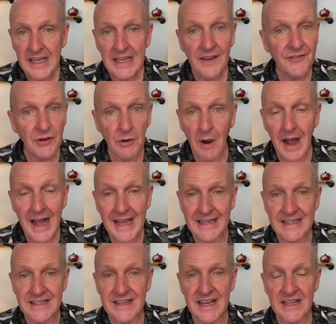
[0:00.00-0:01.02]
If you are
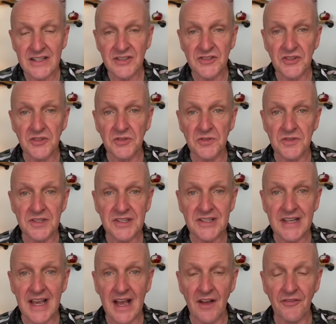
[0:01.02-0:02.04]
heading down to the
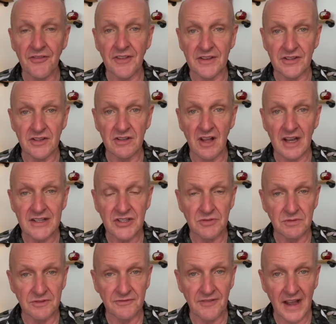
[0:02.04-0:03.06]
south and you'd like
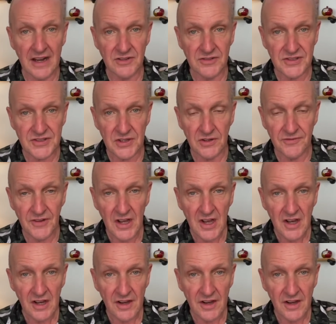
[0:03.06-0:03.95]
to avail yourself